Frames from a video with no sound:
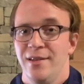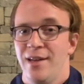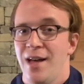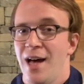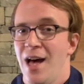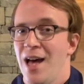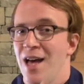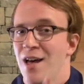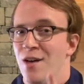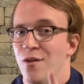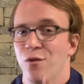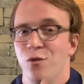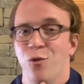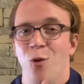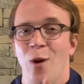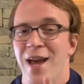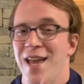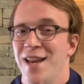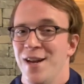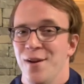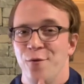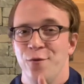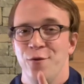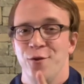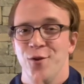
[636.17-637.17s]
I have
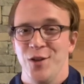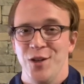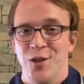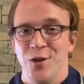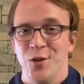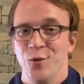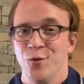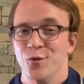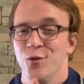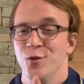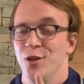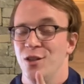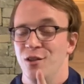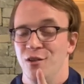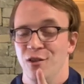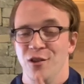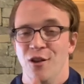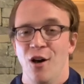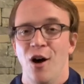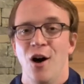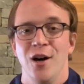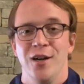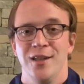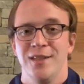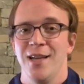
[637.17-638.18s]
waited for you for a
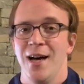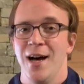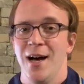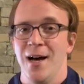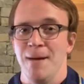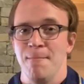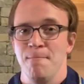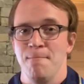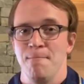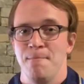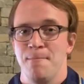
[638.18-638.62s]
long time."